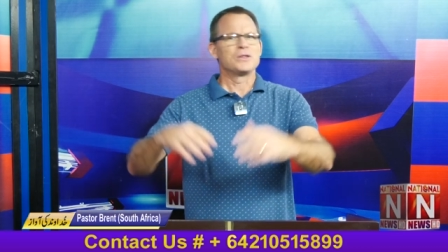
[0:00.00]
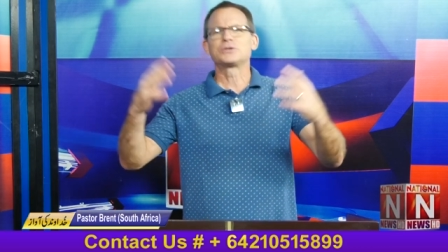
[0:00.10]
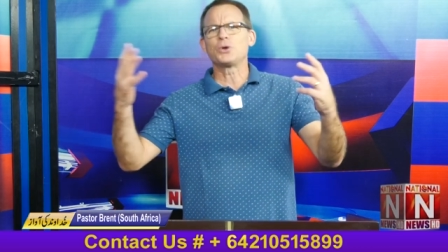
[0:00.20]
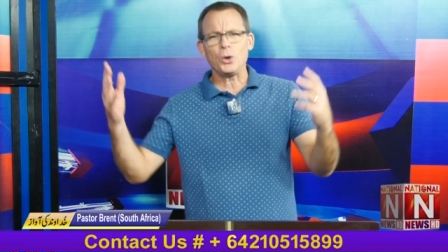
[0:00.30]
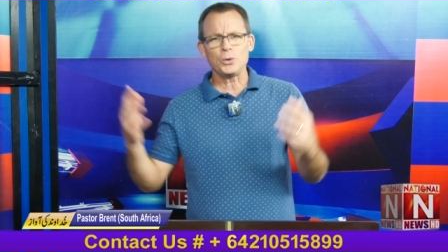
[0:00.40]
the
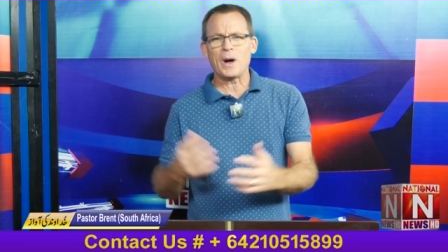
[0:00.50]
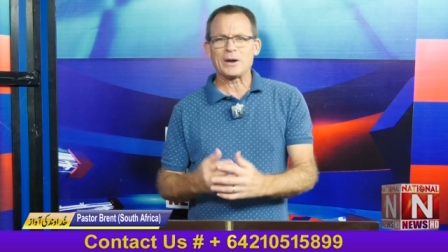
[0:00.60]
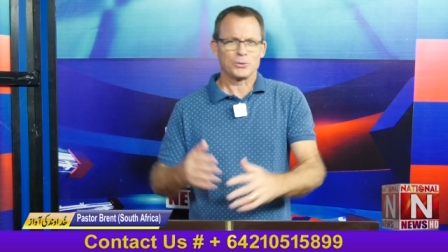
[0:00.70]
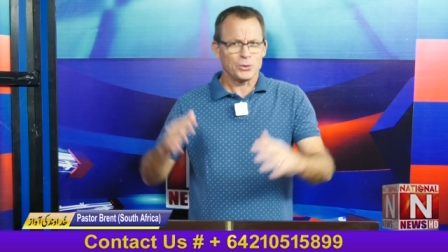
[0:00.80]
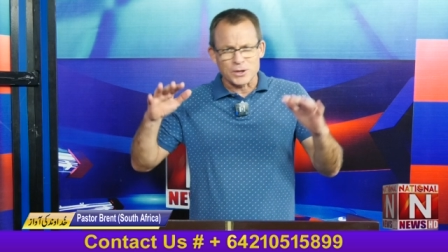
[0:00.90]
tall
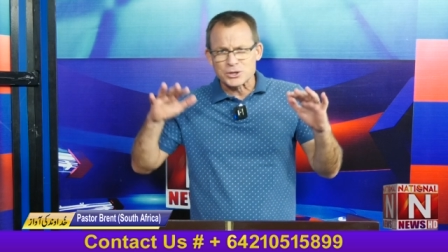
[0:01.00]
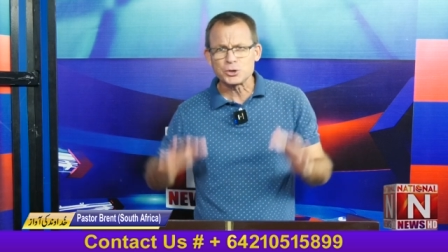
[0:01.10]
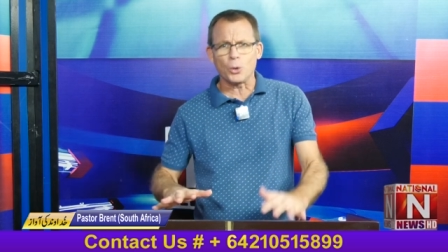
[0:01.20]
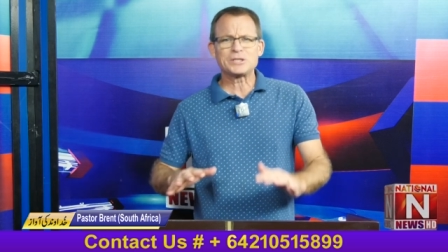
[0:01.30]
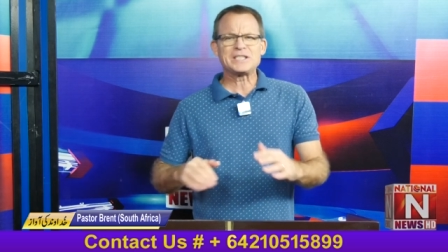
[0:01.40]
one or you're the
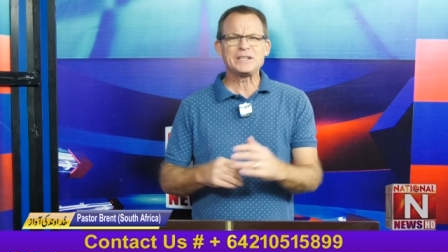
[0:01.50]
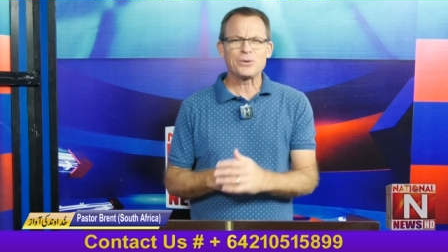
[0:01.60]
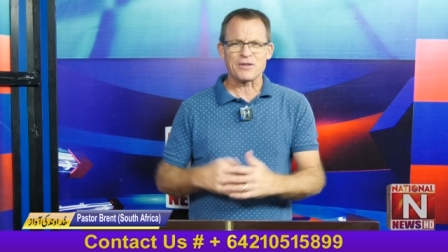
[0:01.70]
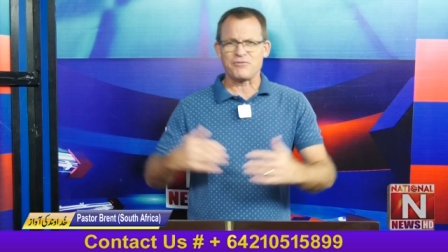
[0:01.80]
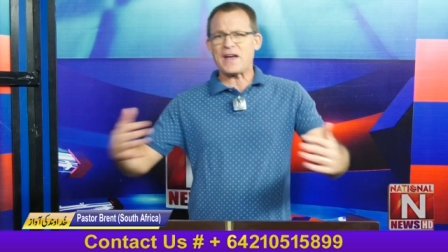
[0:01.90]
shorty
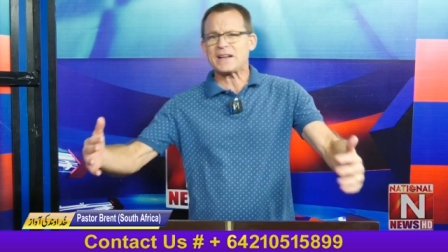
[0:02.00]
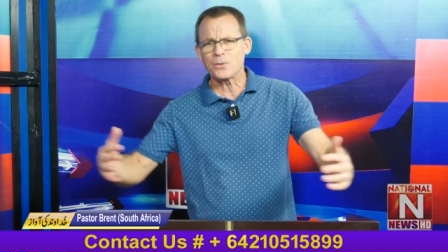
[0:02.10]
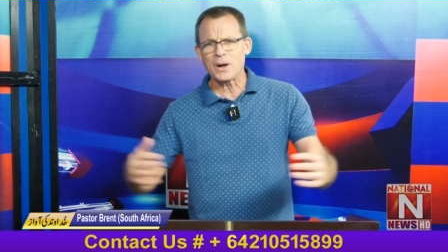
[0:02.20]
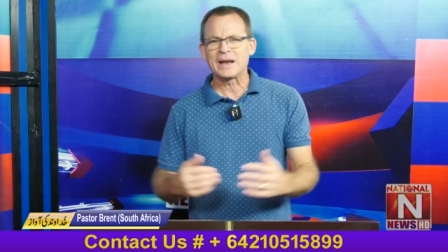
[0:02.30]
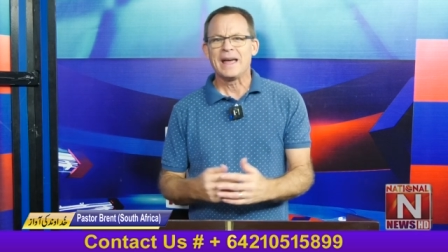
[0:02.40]
or the fat
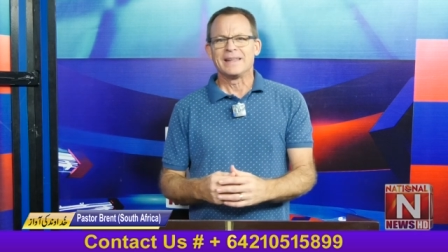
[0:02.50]
one.